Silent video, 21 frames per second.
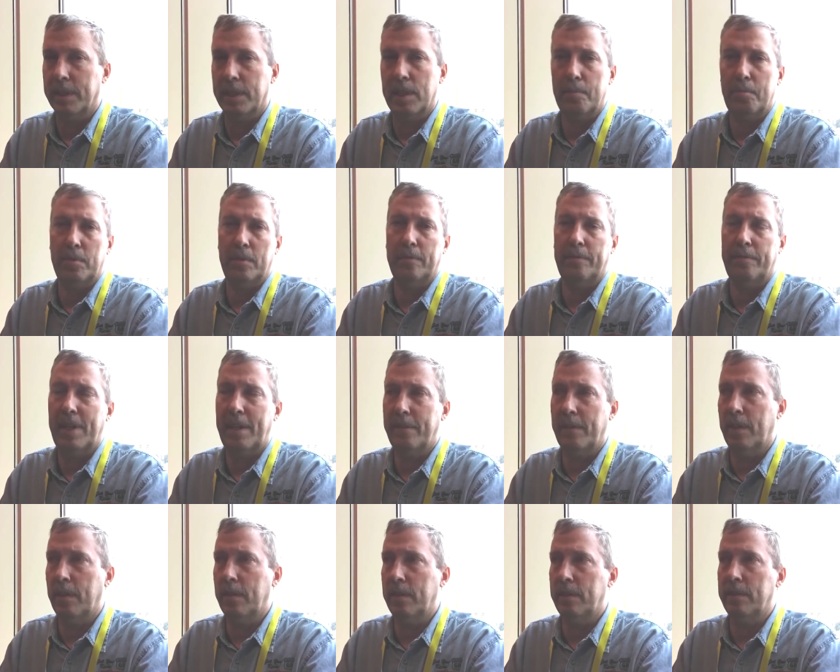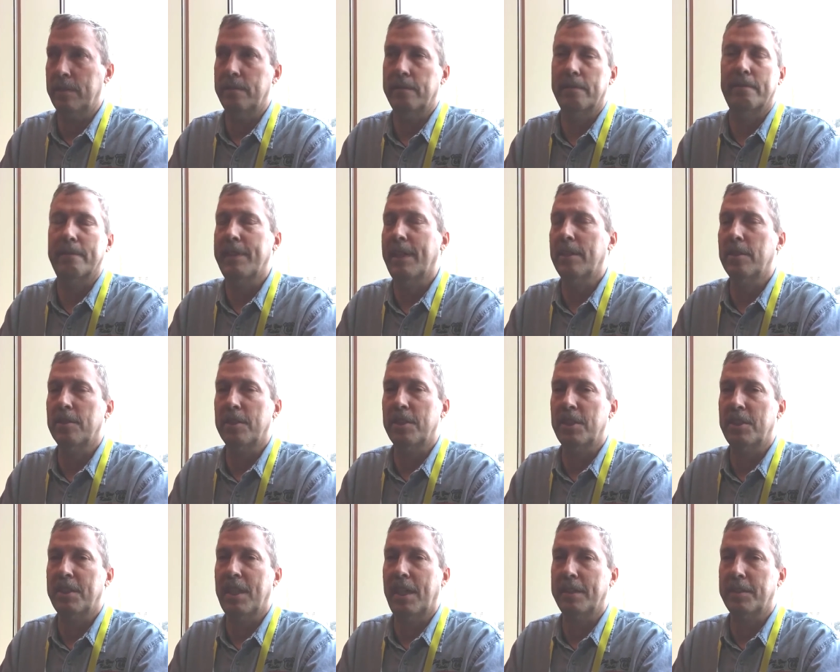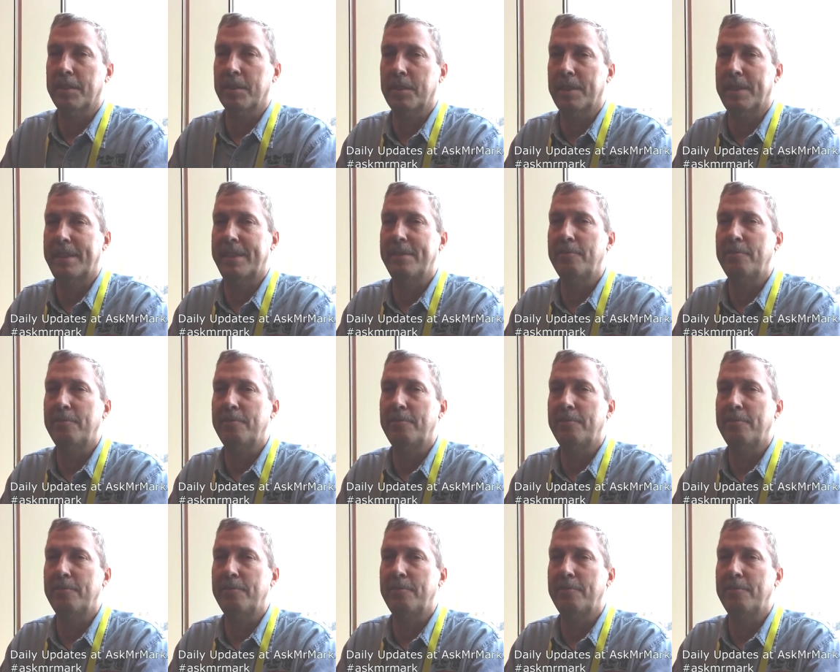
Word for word: a couple of five hour energy shots